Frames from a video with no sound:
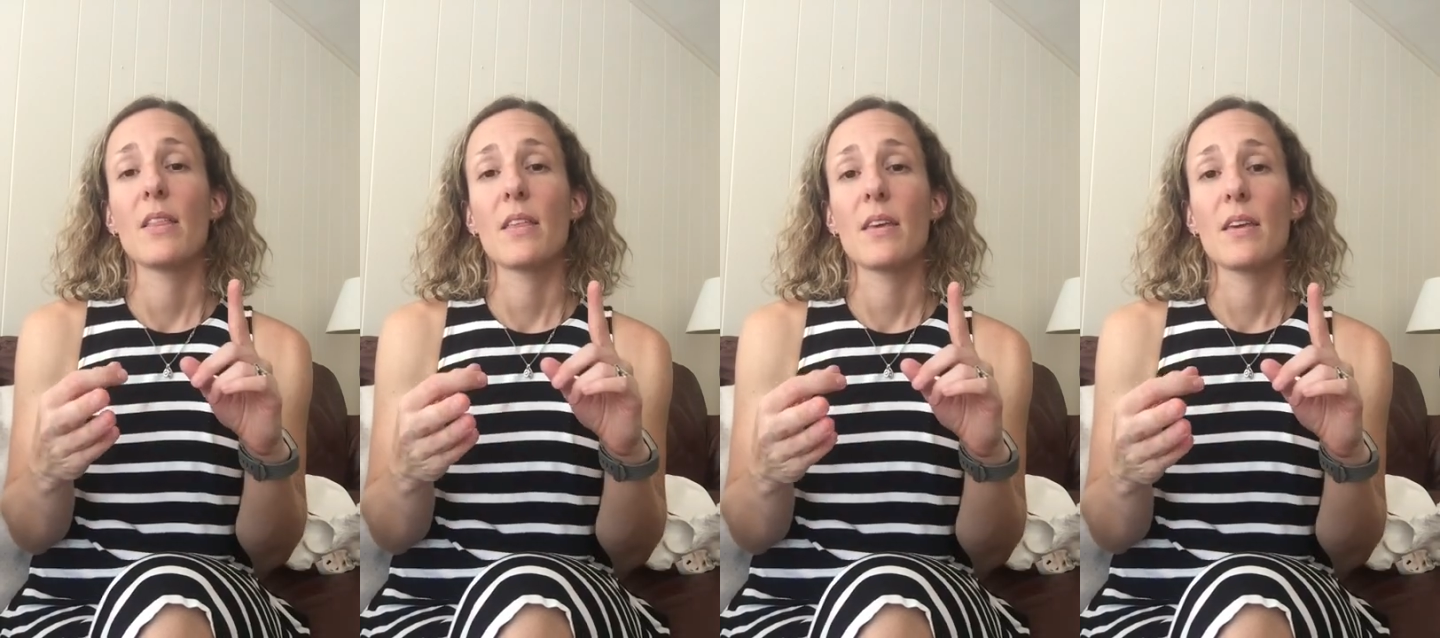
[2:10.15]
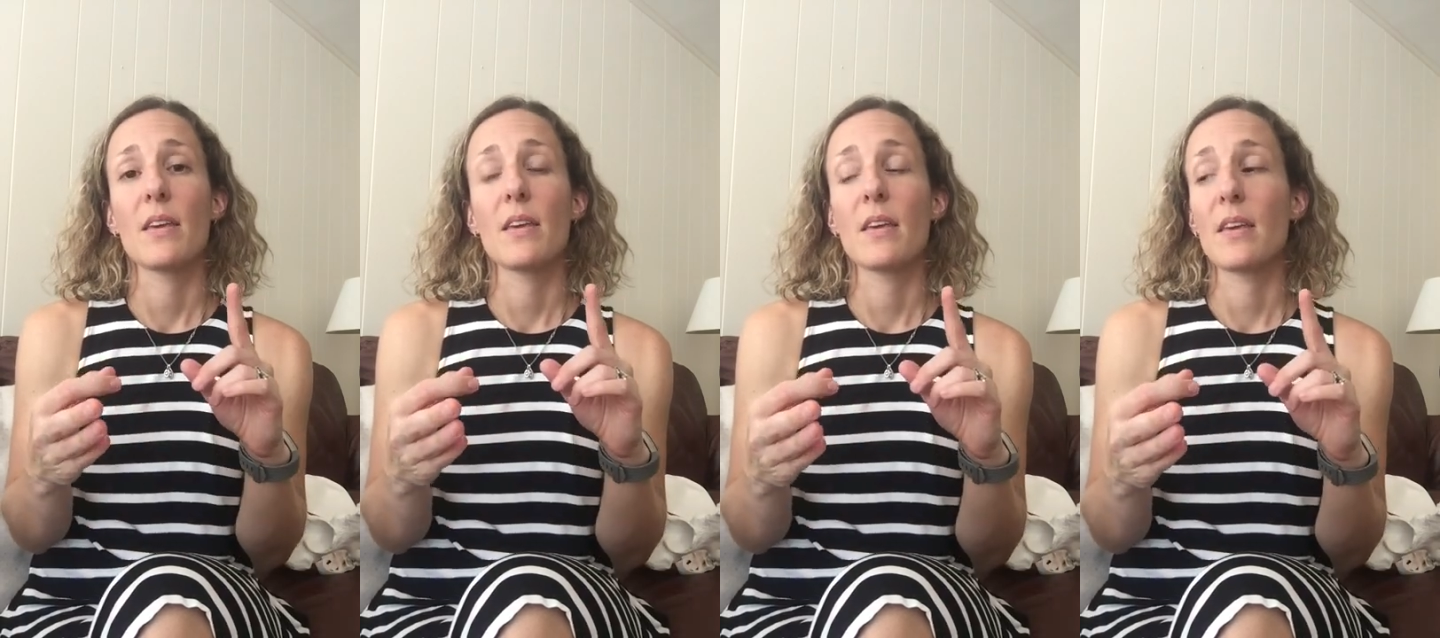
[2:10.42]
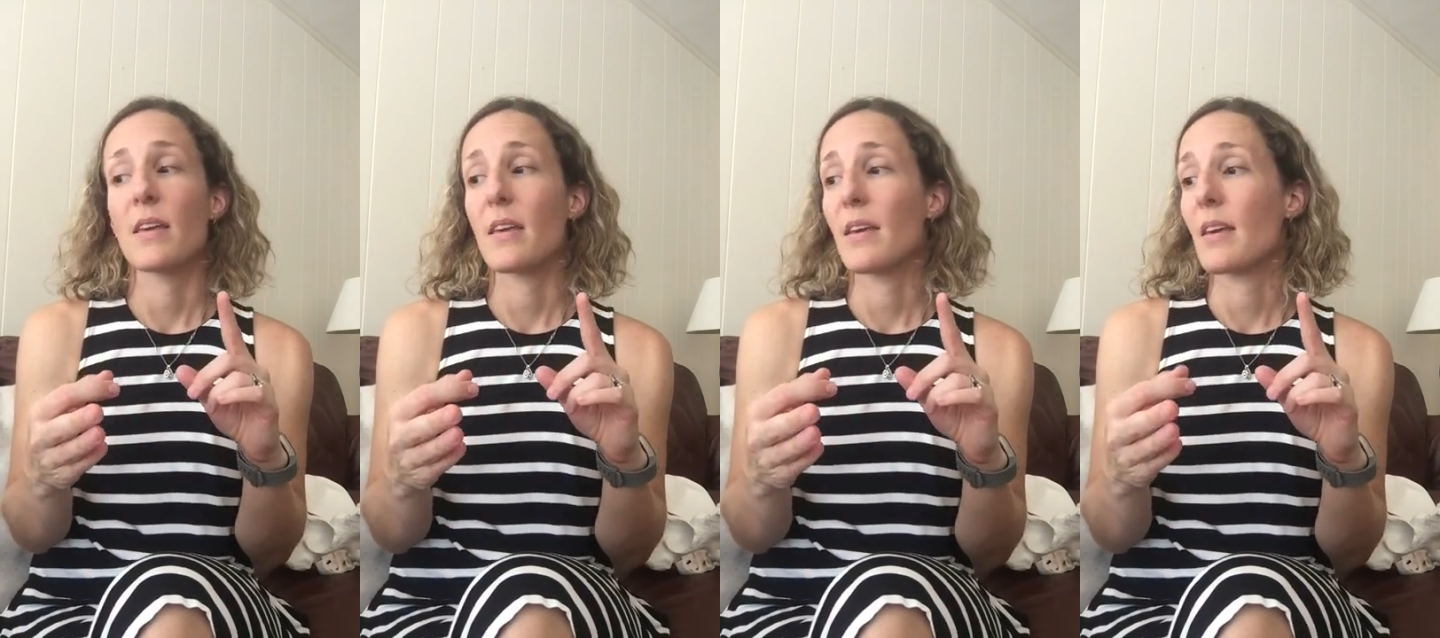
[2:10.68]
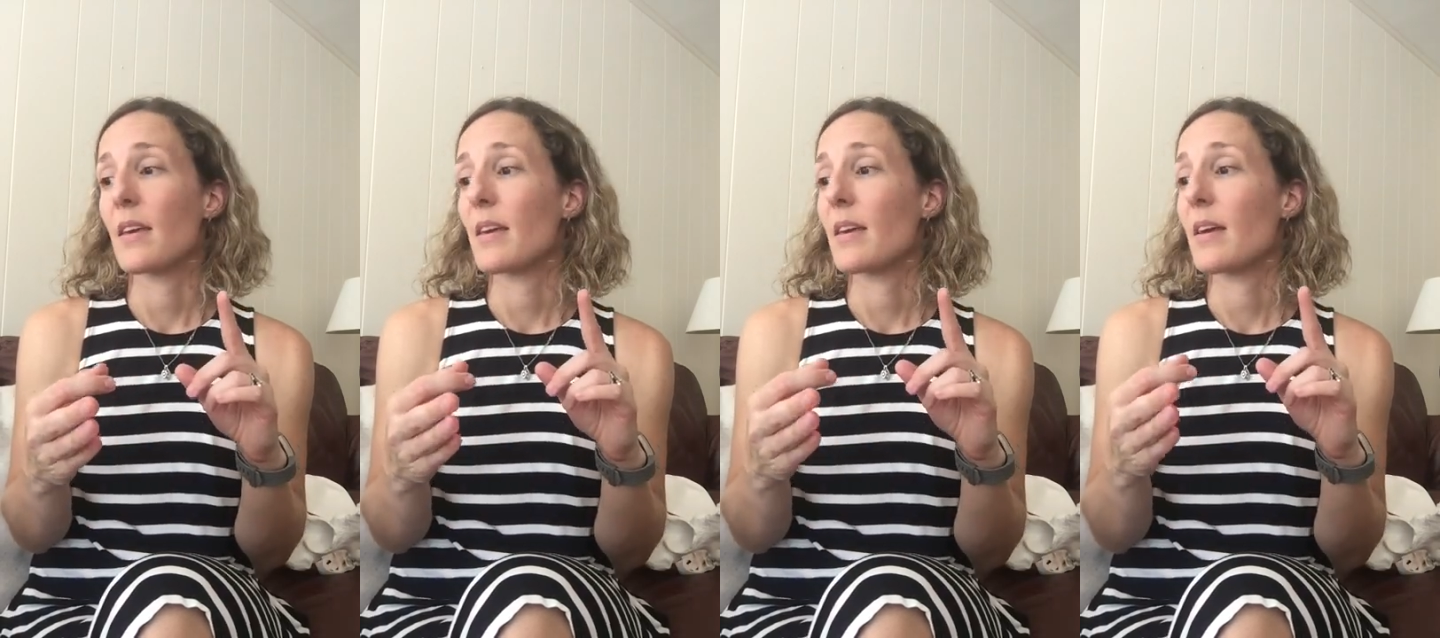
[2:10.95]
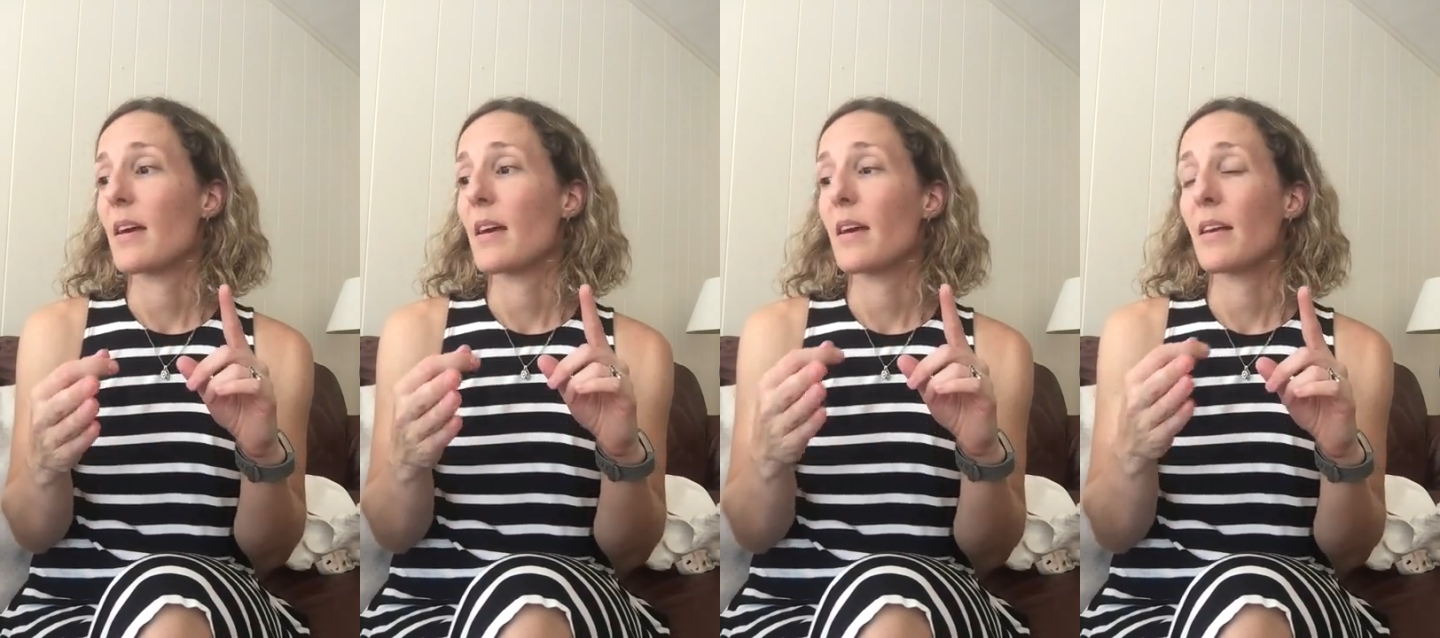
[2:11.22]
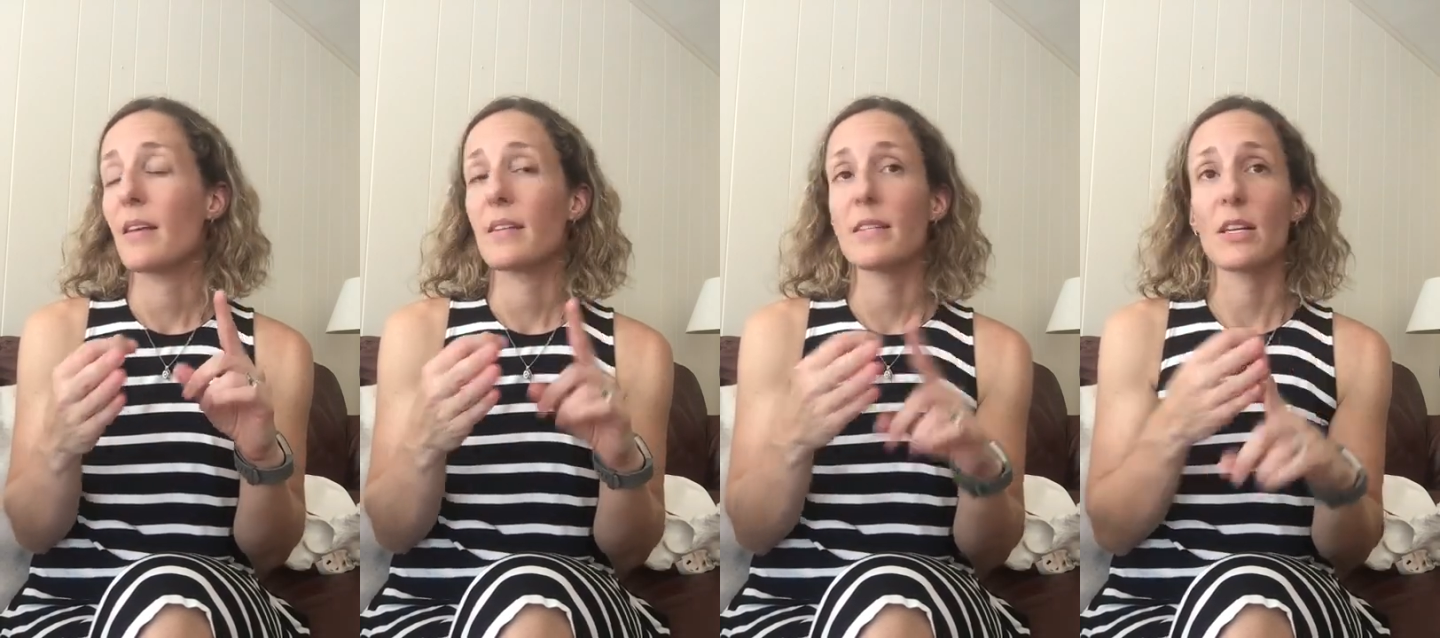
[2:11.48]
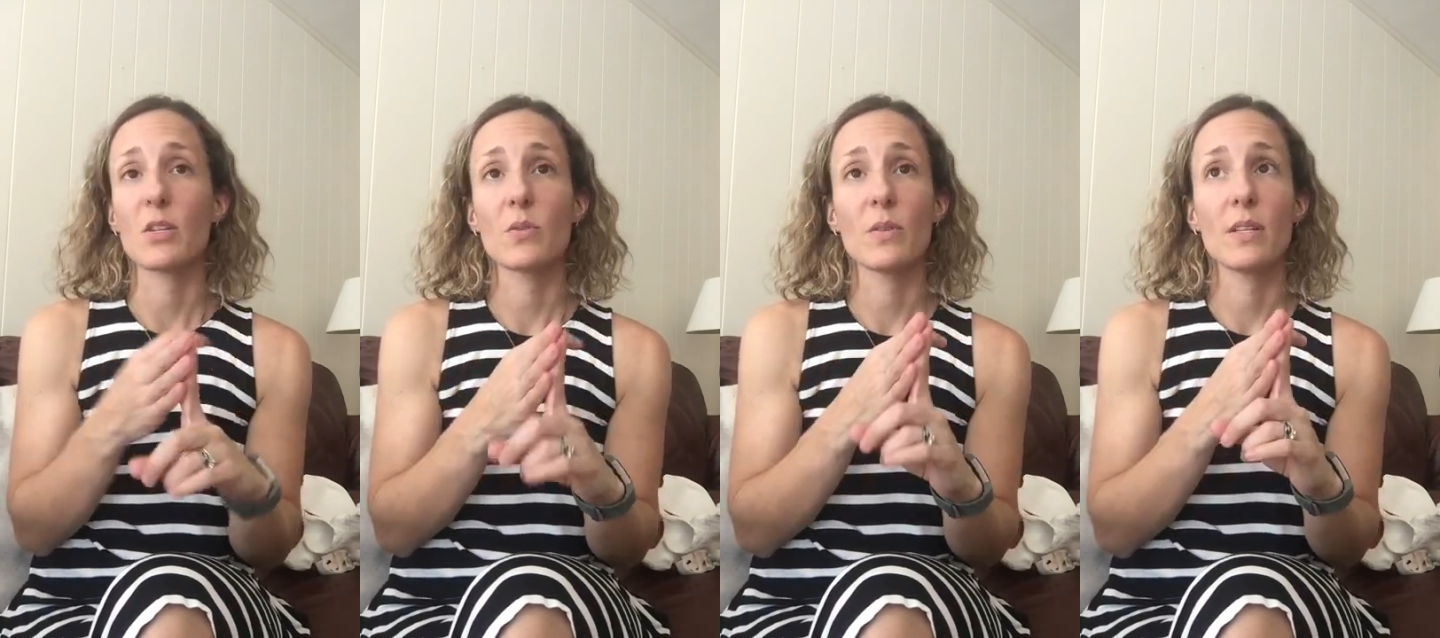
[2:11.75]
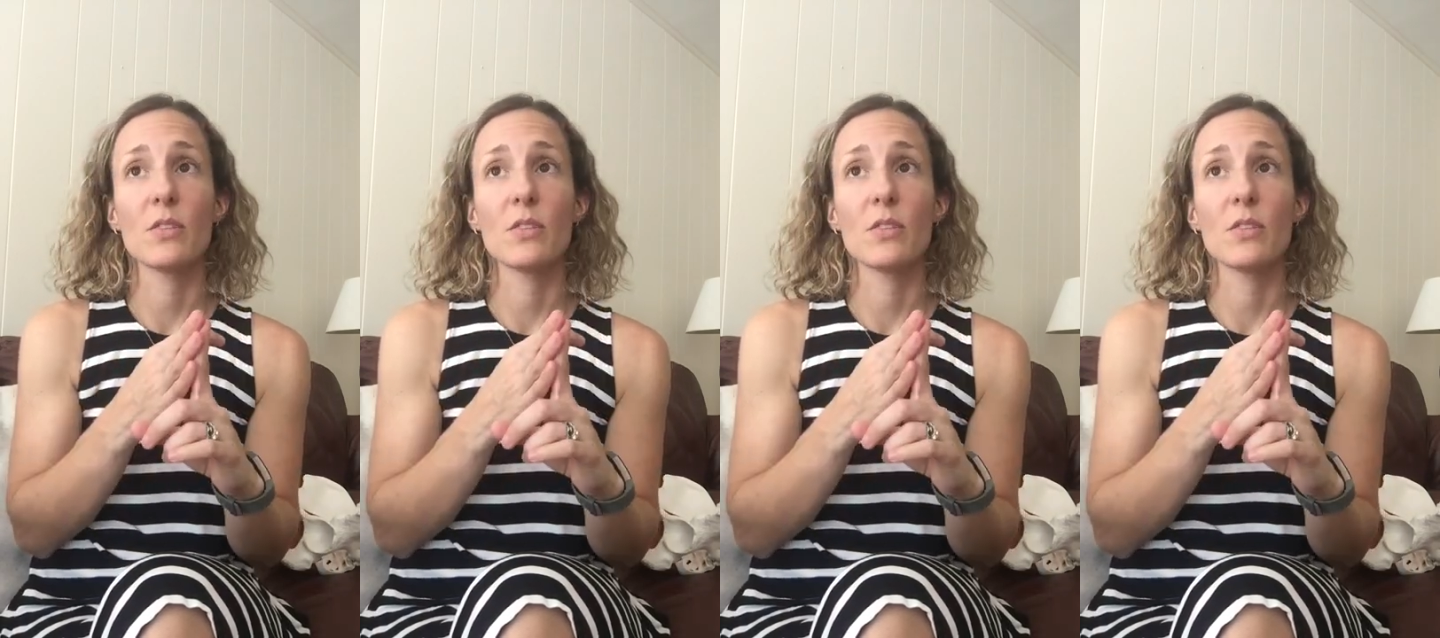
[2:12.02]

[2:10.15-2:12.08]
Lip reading: the sexual